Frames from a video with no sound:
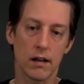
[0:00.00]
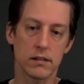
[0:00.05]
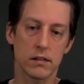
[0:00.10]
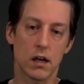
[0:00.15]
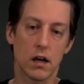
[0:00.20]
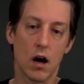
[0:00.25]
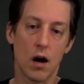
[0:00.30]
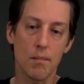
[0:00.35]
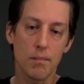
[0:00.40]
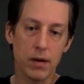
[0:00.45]

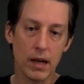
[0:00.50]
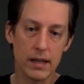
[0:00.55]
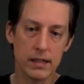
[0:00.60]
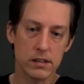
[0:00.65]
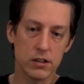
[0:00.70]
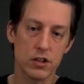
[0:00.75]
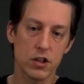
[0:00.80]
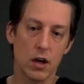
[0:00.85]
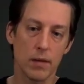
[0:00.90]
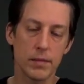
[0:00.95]

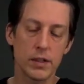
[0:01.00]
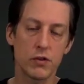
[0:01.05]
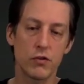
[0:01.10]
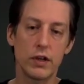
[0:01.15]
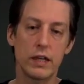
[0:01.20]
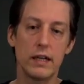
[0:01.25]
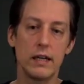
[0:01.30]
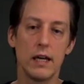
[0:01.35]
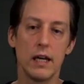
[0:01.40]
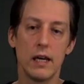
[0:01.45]
complex
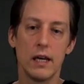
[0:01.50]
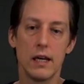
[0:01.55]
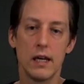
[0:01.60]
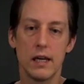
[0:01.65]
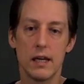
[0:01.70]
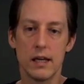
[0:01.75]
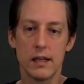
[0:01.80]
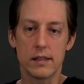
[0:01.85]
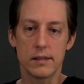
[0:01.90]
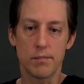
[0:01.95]
geometry,
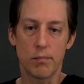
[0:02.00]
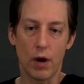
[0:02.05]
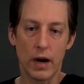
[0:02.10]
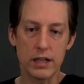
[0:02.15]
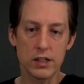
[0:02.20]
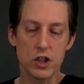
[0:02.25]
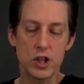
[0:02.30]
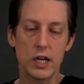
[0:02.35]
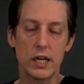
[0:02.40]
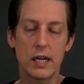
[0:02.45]
it's
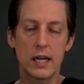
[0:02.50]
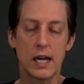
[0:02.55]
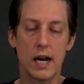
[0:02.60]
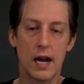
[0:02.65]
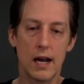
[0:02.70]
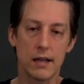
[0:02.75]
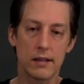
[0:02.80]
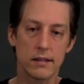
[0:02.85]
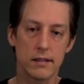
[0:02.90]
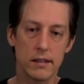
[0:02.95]
branching,
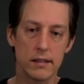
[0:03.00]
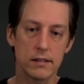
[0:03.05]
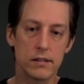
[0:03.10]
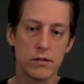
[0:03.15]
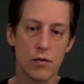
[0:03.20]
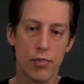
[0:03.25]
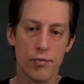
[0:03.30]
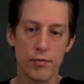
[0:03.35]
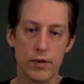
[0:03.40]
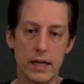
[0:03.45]
it's
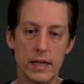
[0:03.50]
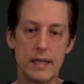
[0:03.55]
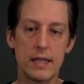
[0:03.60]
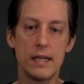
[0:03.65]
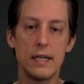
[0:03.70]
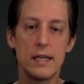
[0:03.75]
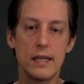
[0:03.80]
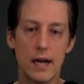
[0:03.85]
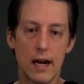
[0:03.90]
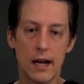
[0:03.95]

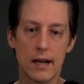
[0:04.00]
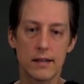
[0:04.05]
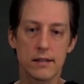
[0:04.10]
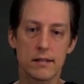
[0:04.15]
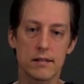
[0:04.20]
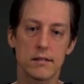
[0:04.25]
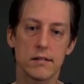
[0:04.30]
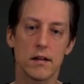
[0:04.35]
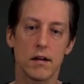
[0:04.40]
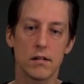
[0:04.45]
3D, it
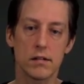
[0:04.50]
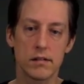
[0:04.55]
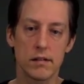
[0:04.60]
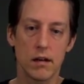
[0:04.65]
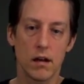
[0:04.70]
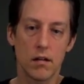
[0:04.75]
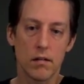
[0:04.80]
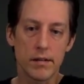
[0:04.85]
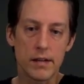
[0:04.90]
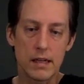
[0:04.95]
has
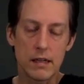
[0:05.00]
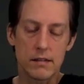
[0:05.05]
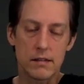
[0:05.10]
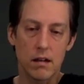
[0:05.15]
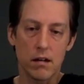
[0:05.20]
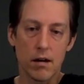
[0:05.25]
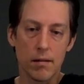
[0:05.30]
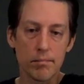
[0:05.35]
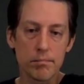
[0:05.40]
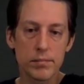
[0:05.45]
all these
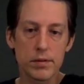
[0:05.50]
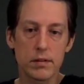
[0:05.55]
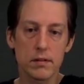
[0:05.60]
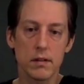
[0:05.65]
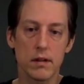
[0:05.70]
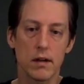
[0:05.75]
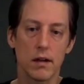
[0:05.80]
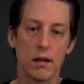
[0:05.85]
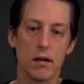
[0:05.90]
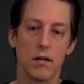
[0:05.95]
lumps
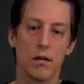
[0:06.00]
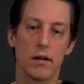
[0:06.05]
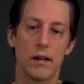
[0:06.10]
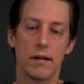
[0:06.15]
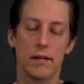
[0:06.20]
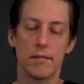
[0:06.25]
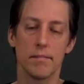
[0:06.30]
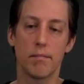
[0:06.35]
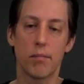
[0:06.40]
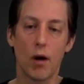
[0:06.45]

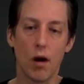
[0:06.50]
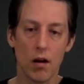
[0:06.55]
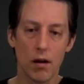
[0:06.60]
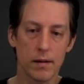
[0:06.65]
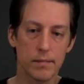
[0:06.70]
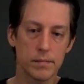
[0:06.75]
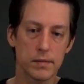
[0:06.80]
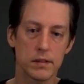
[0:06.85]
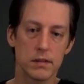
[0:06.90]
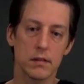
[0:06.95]
and
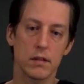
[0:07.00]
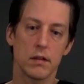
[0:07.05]
polyps